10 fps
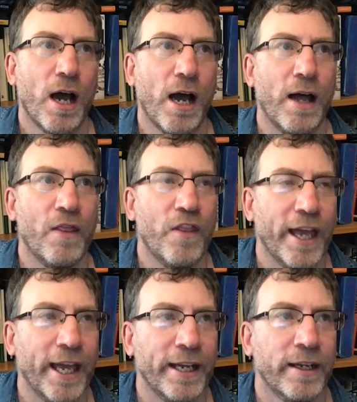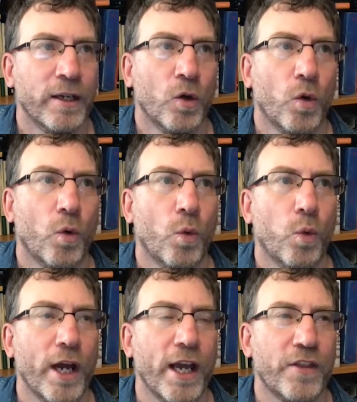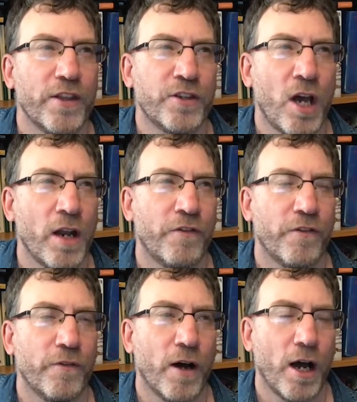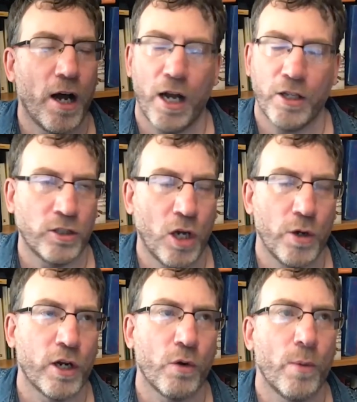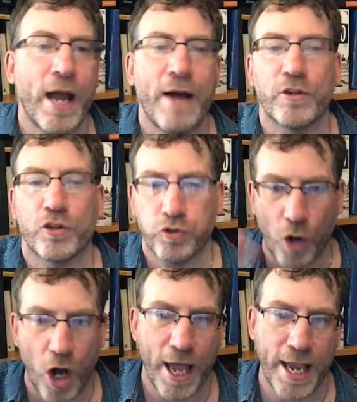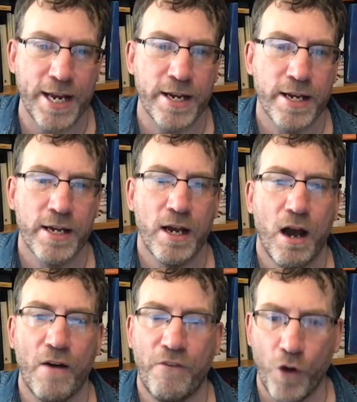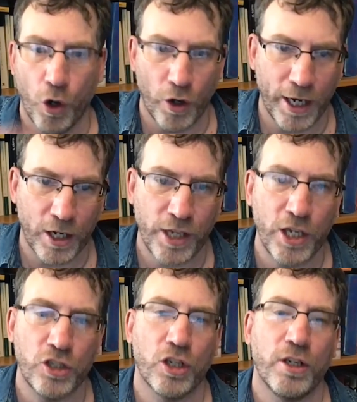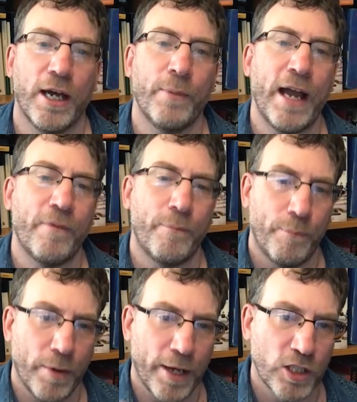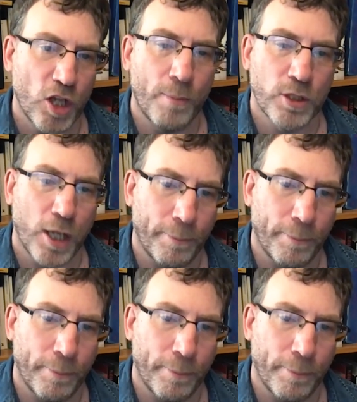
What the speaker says: And then with it's kind of, I totally agree, we haven't tried a full-on legalization, and we have examples like